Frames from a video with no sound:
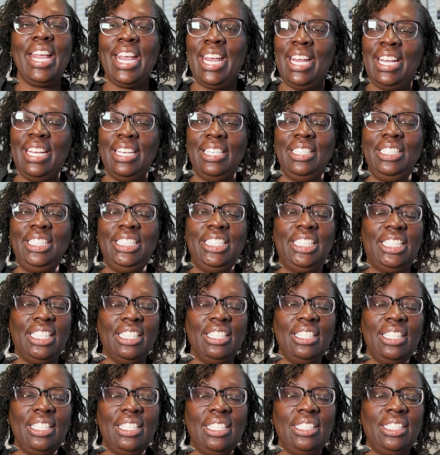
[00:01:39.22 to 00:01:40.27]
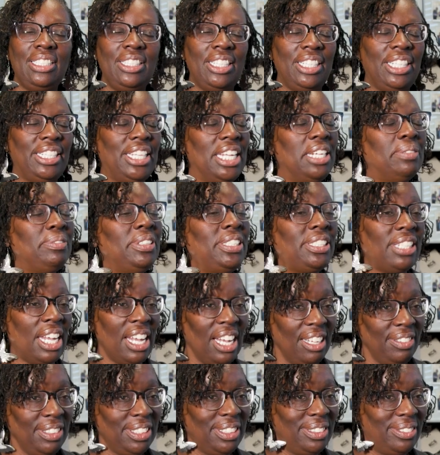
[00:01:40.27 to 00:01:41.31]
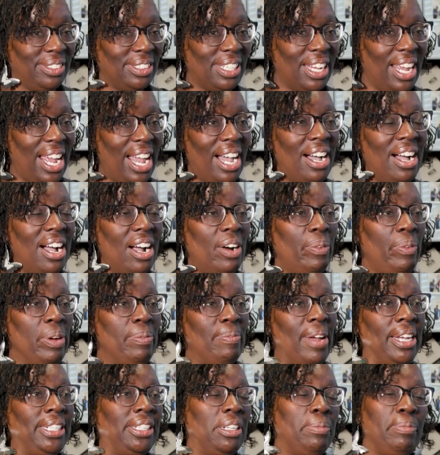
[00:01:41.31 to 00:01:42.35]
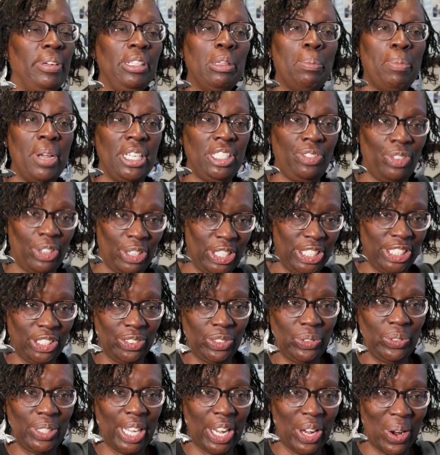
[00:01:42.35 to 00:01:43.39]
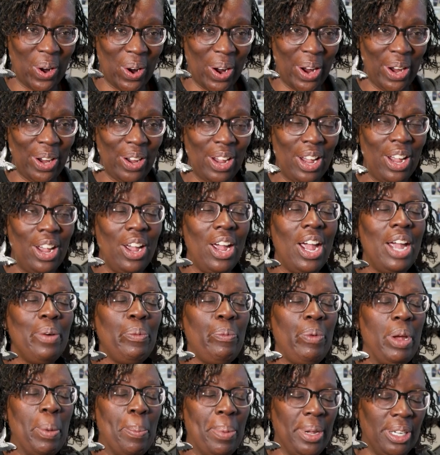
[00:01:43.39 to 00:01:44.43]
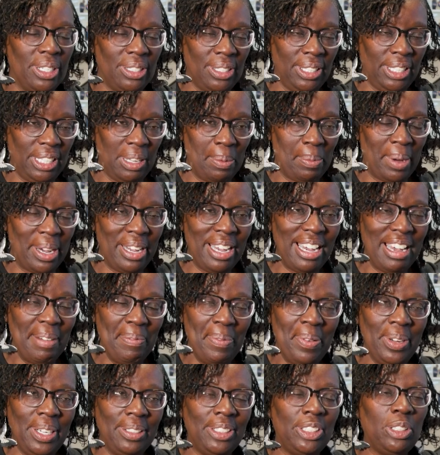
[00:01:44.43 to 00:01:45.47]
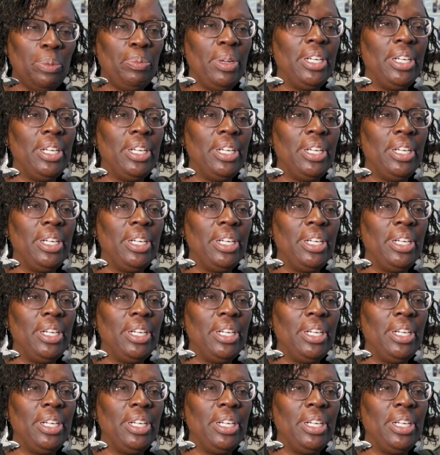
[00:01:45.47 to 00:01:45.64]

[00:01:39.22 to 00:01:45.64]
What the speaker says: as just themselves. We make them be the best version of who they are. We build them up to